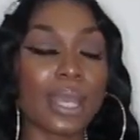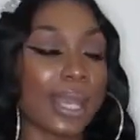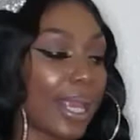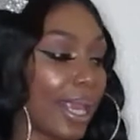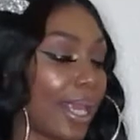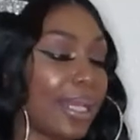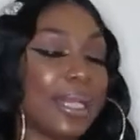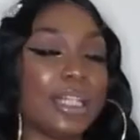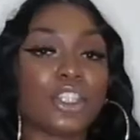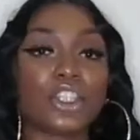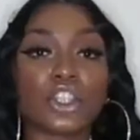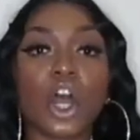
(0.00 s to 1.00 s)
and
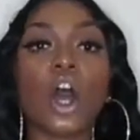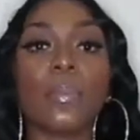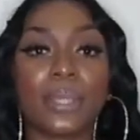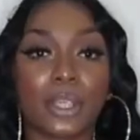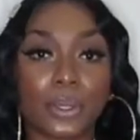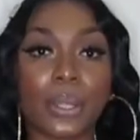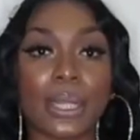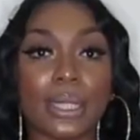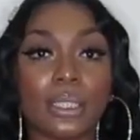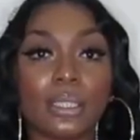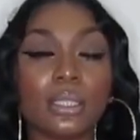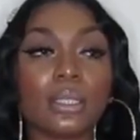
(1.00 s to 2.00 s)
installment credit.
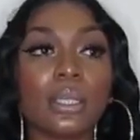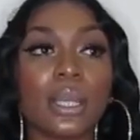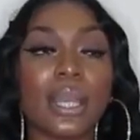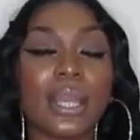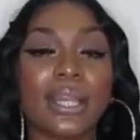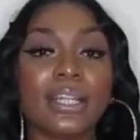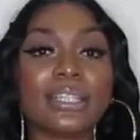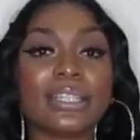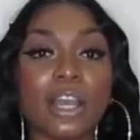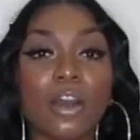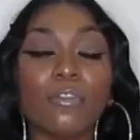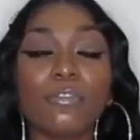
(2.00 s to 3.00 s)
And
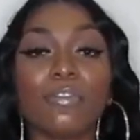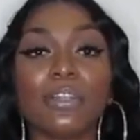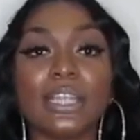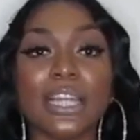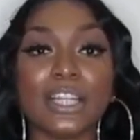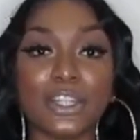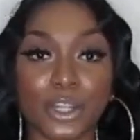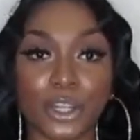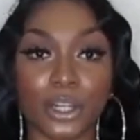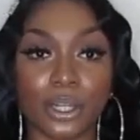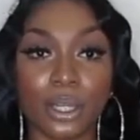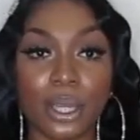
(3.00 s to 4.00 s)

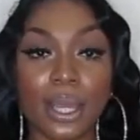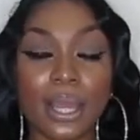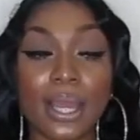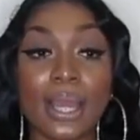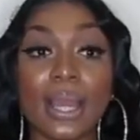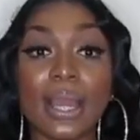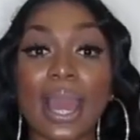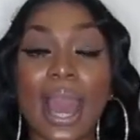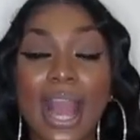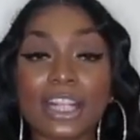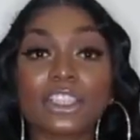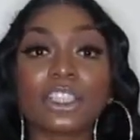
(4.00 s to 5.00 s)
self-lender
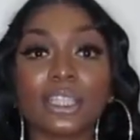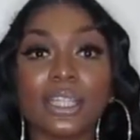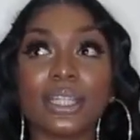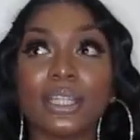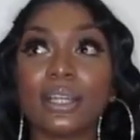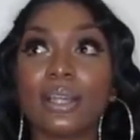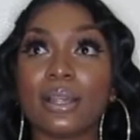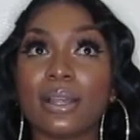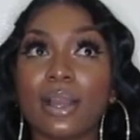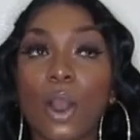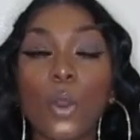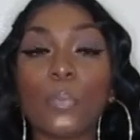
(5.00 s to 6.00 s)
actually
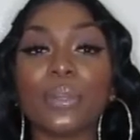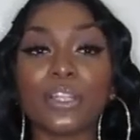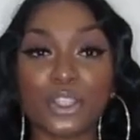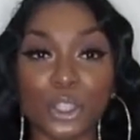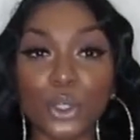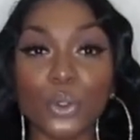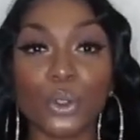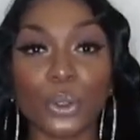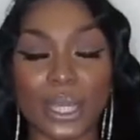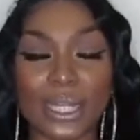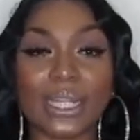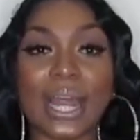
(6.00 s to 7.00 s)
opened 2
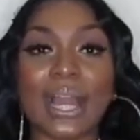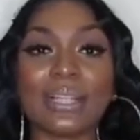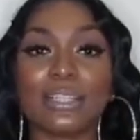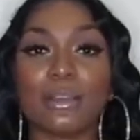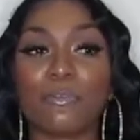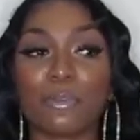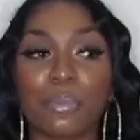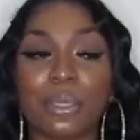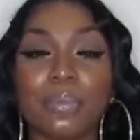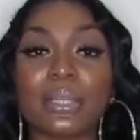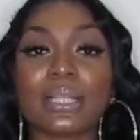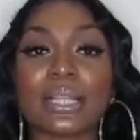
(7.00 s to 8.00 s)
credit lines up for me
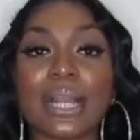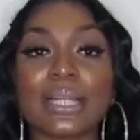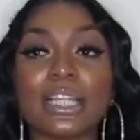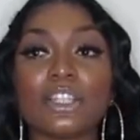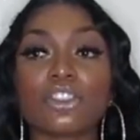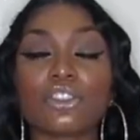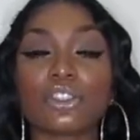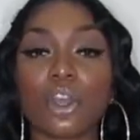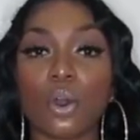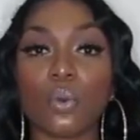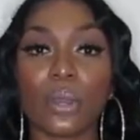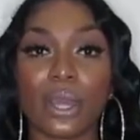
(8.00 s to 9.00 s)
because I did
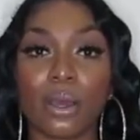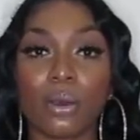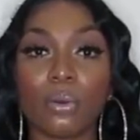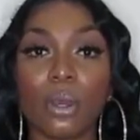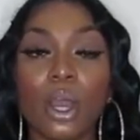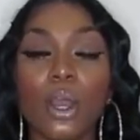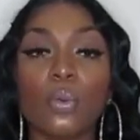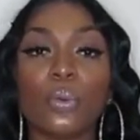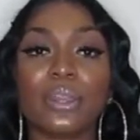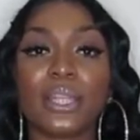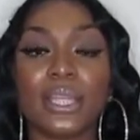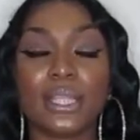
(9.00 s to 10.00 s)
so well
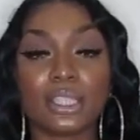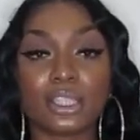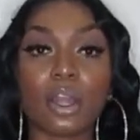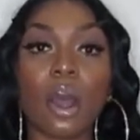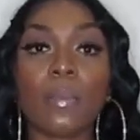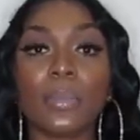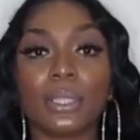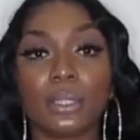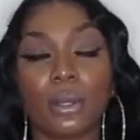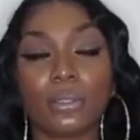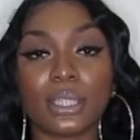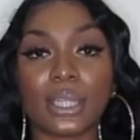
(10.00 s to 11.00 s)
with the installment
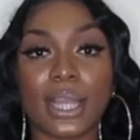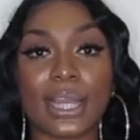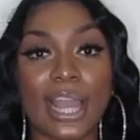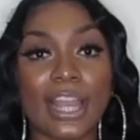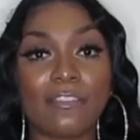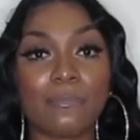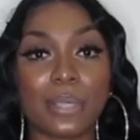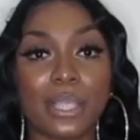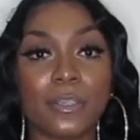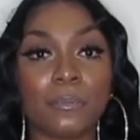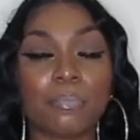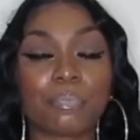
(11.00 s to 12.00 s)
loan that they gave
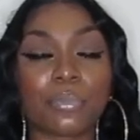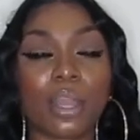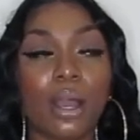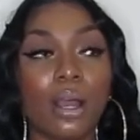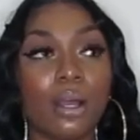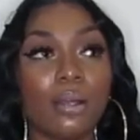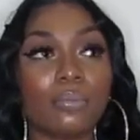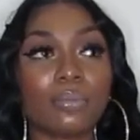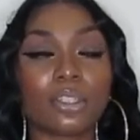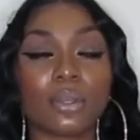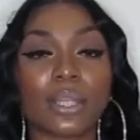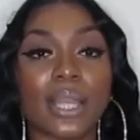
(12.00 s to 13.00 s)
me.
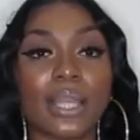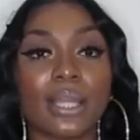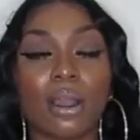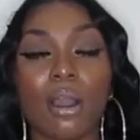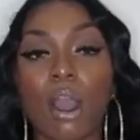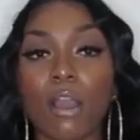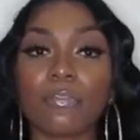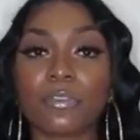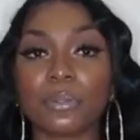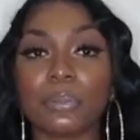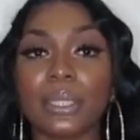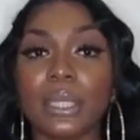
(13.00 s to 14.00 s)
So they
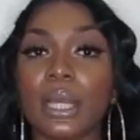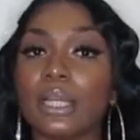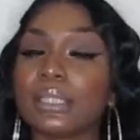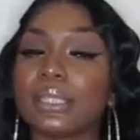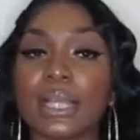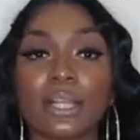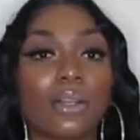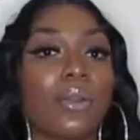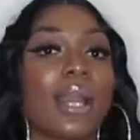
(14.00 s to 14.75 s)
offered me a second